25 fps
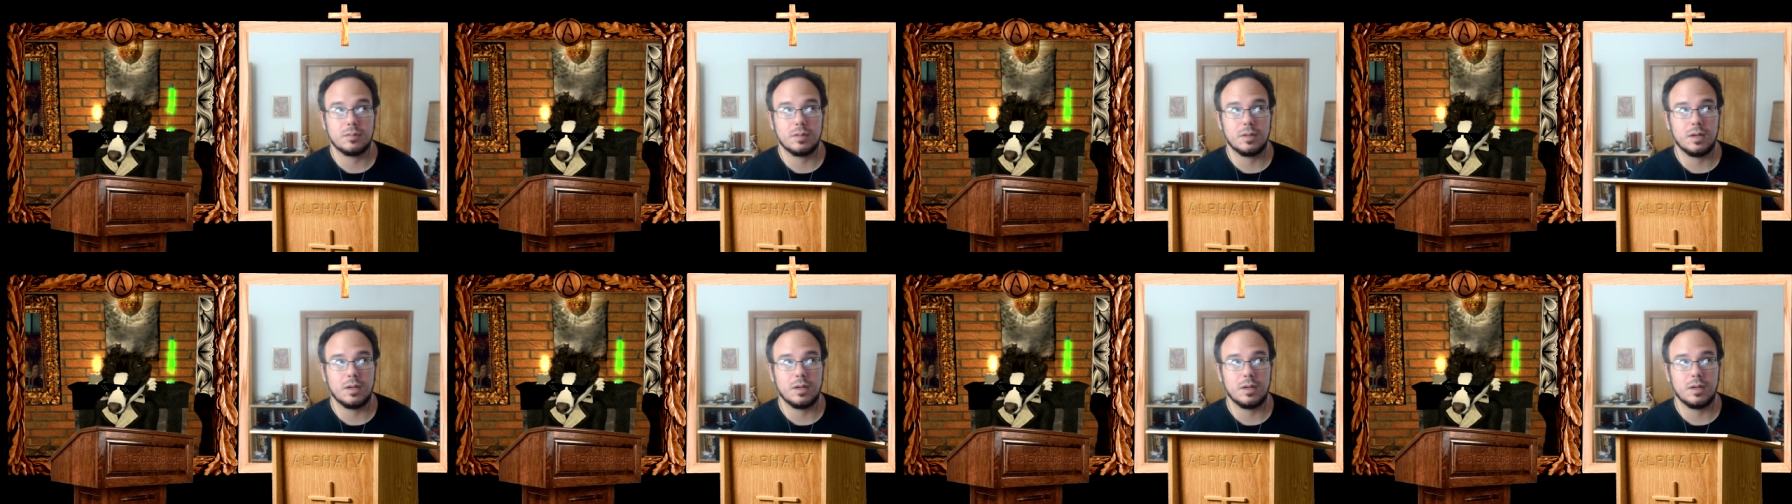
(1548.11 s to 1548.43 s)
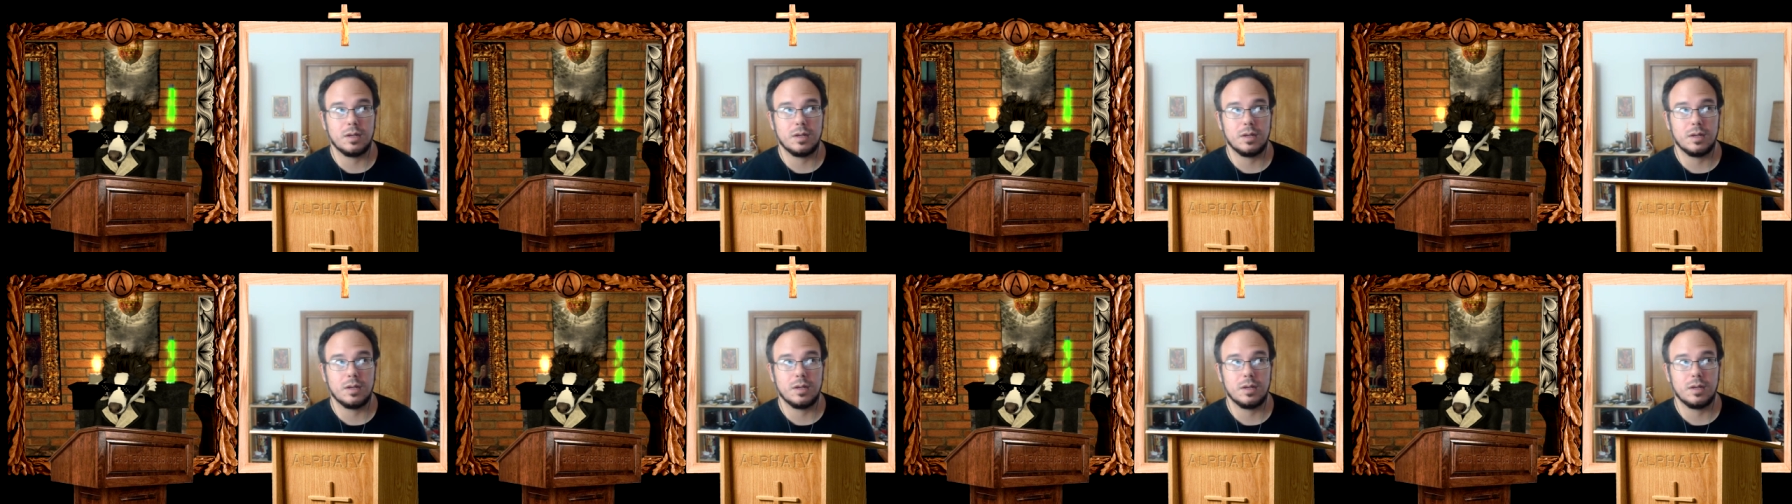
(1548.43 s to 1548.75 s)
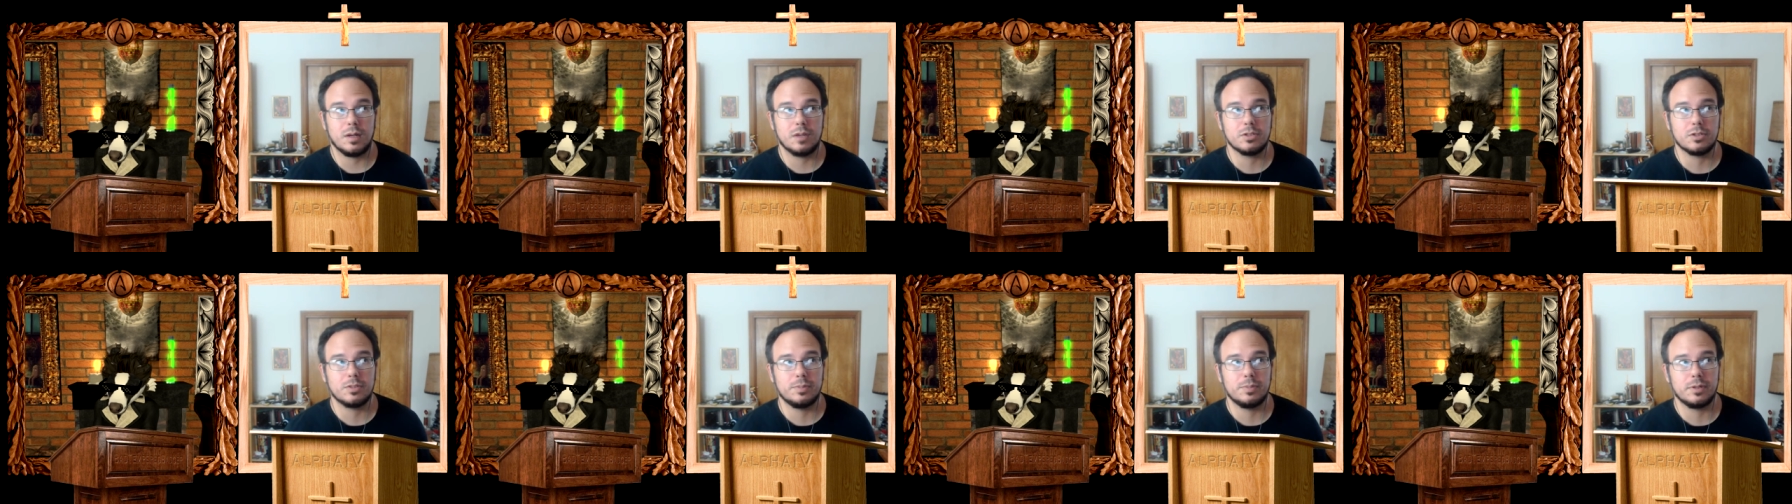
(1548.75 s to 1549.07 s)
I don't know.
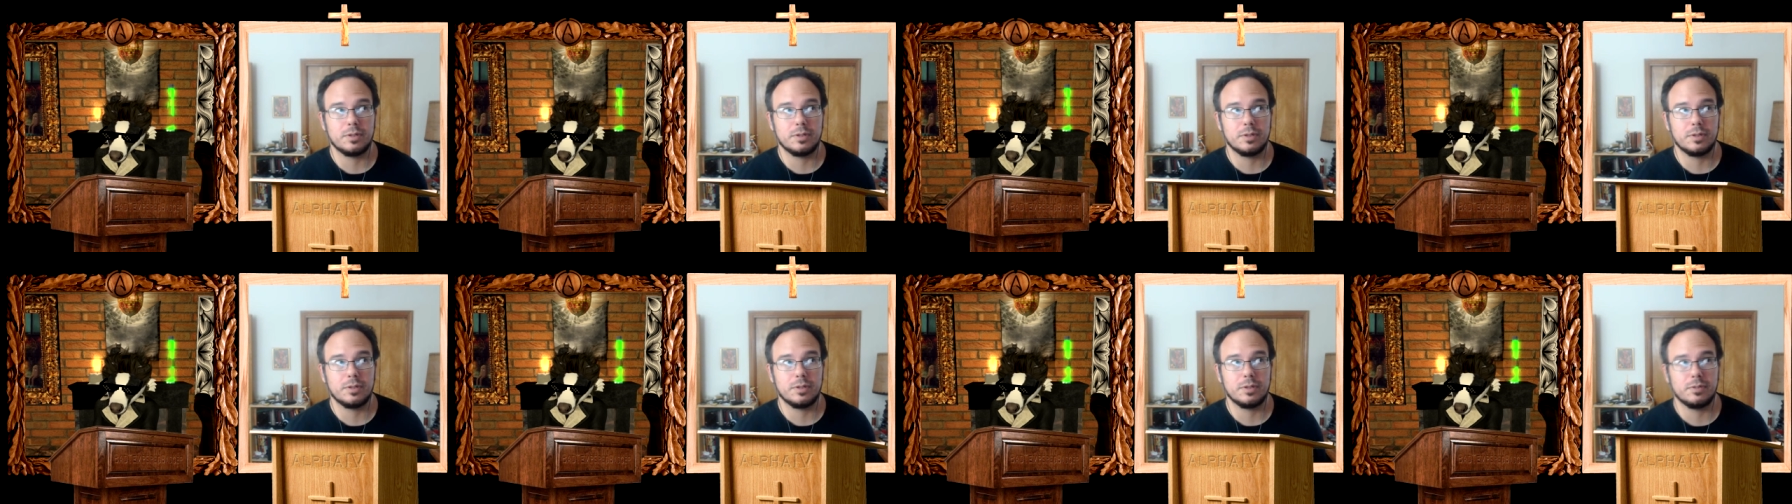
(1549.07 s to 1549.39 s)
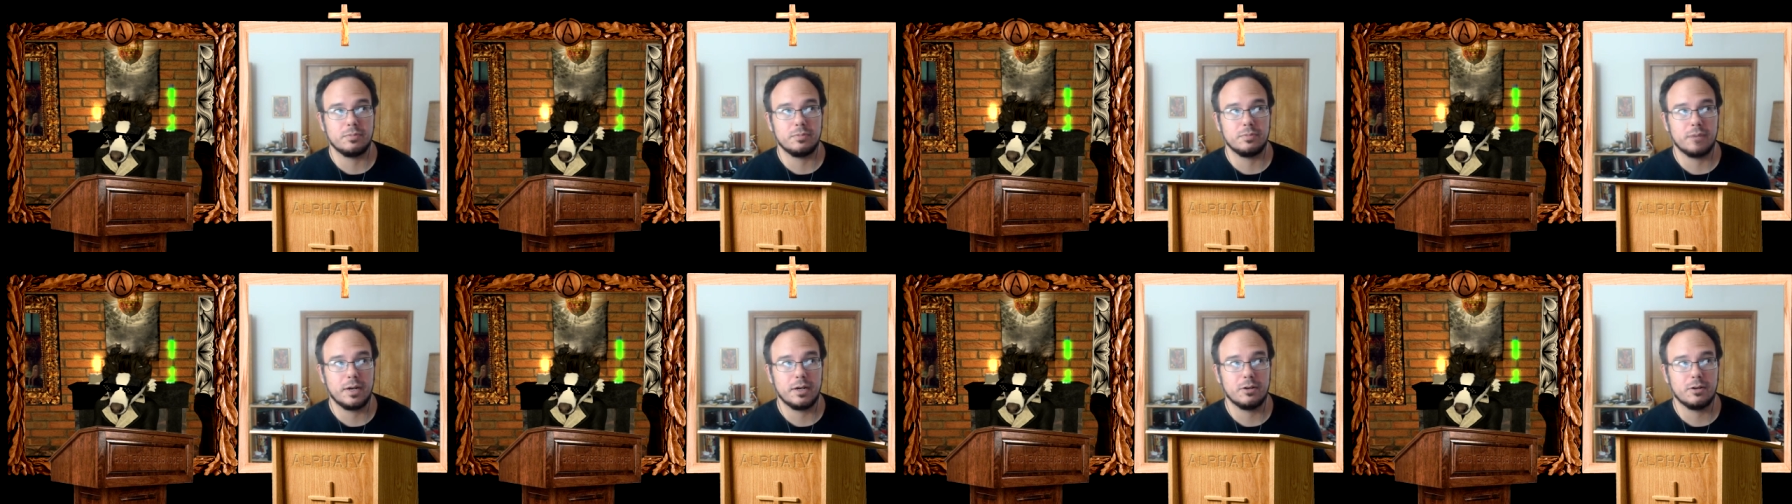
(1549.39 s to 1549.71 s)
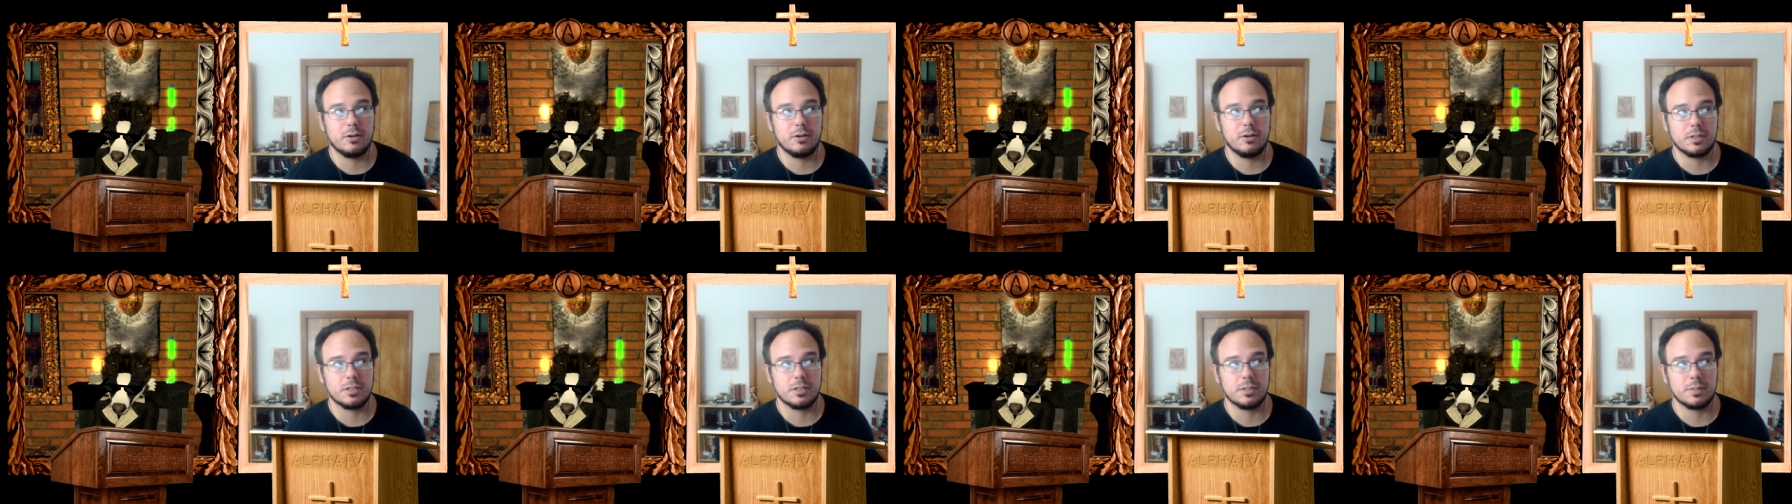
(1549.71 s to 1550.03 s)
There's a bunch of
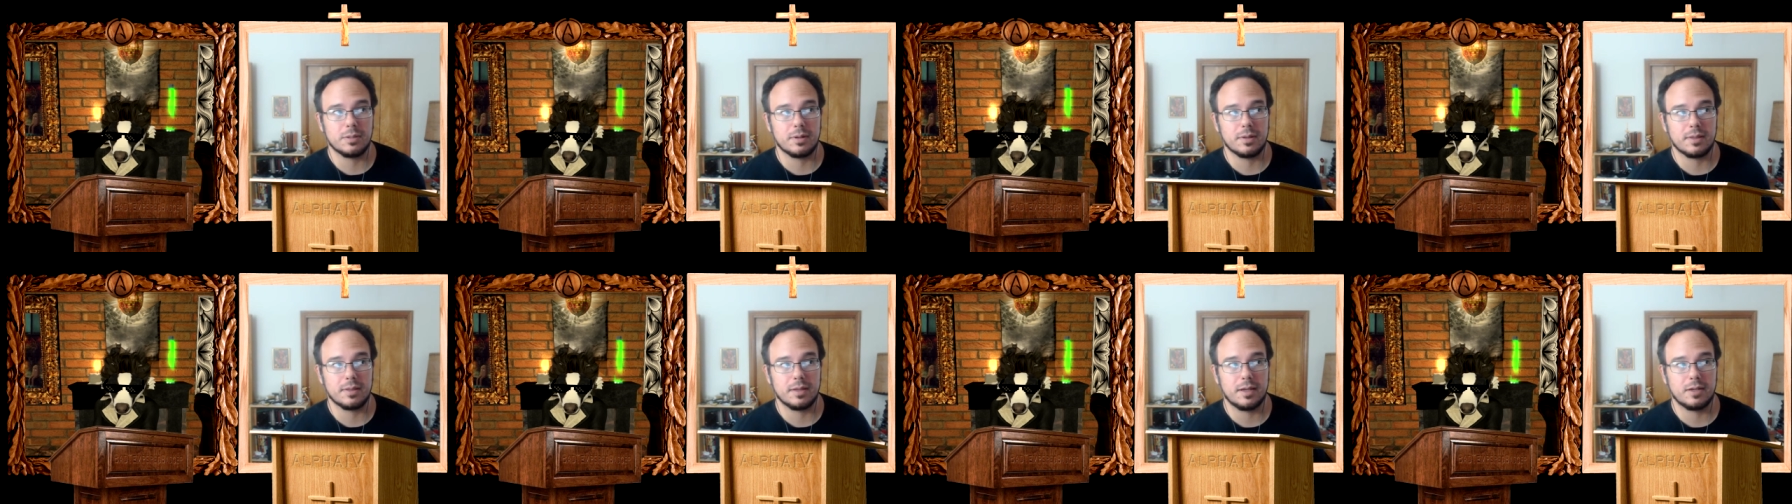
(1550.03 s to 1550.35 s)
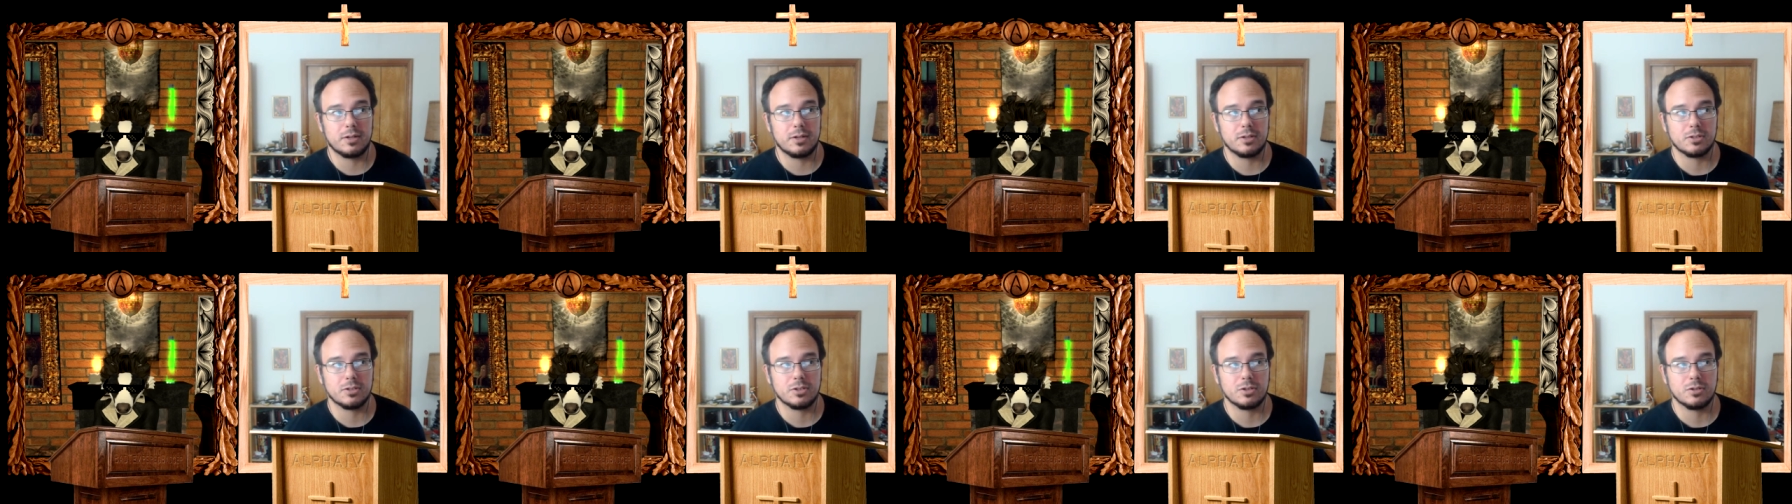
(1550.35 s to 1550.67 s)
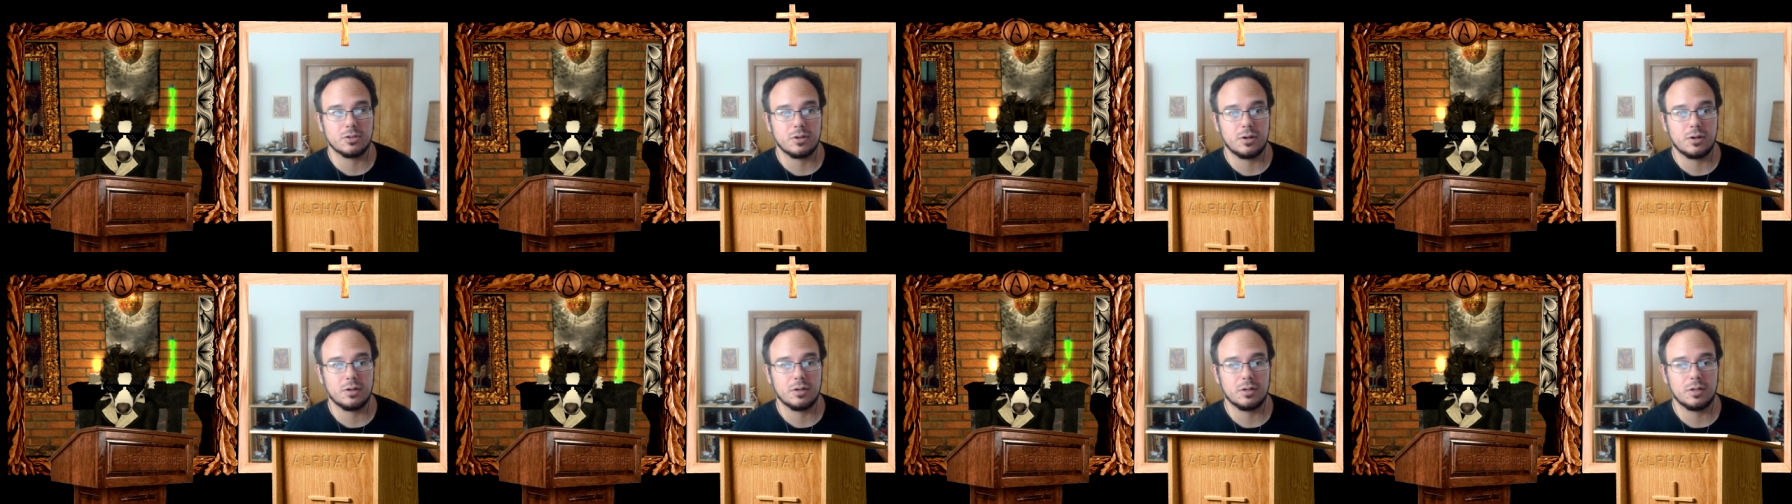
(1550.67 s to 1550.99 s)
migrants, about 1,000
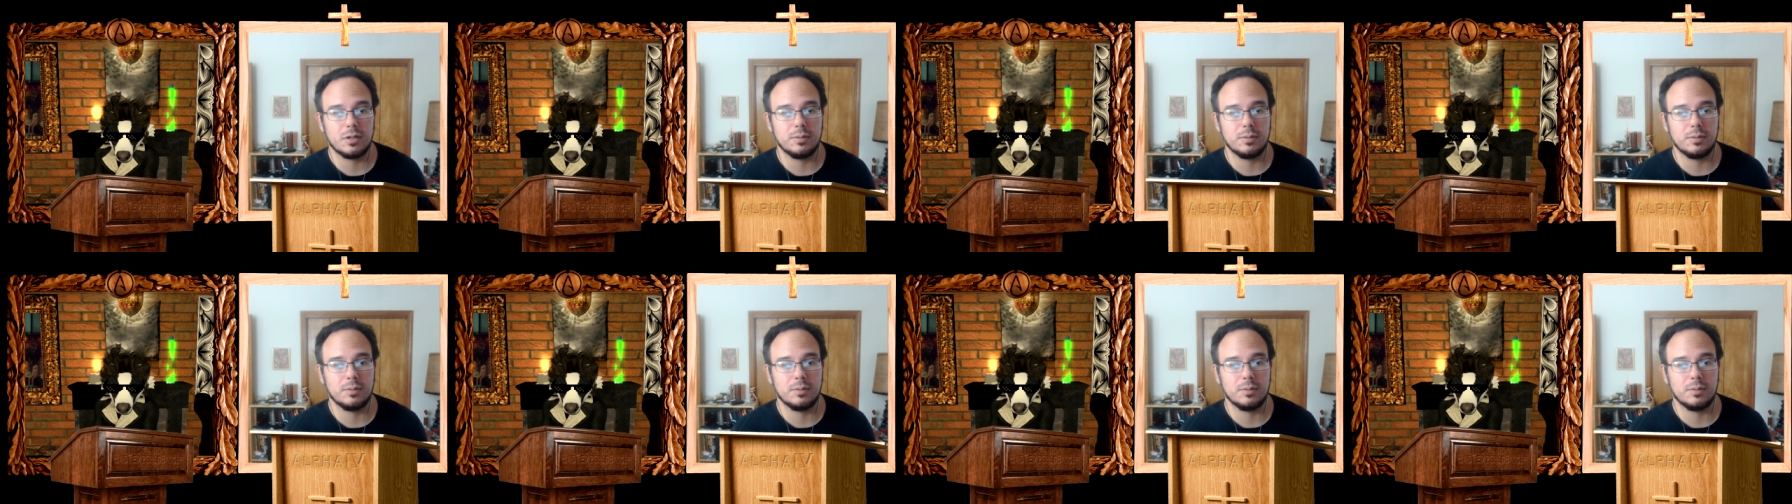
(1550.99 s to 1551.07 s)
strong,